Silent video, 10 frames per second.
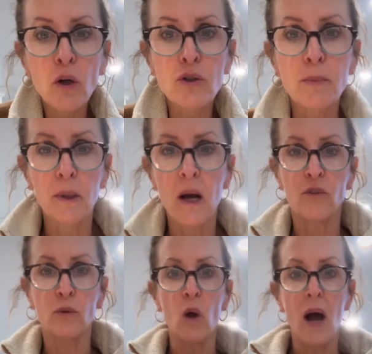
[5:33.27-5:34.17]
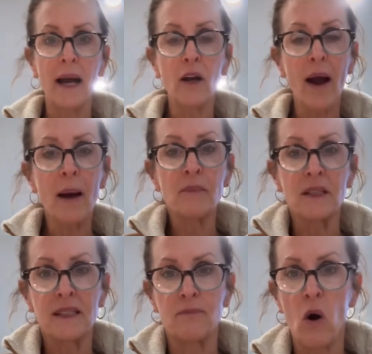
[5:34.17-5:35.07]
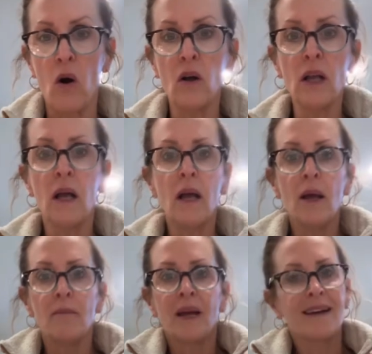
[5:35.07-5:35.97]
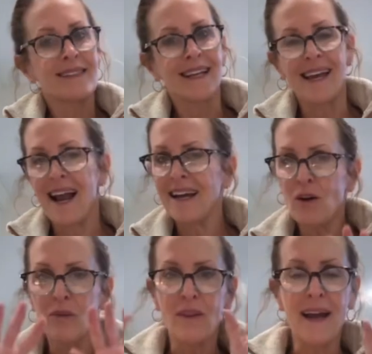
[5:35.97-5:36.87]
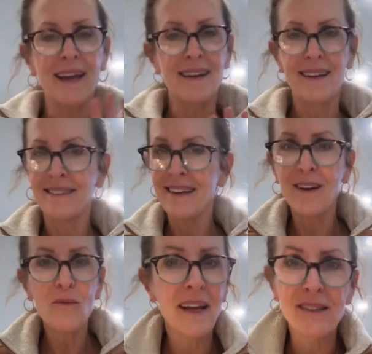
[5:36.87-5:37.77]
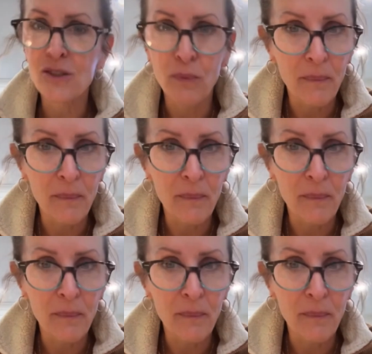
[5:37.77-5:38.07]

I grabbed a small because again, I don't like, I don't like swimming in things.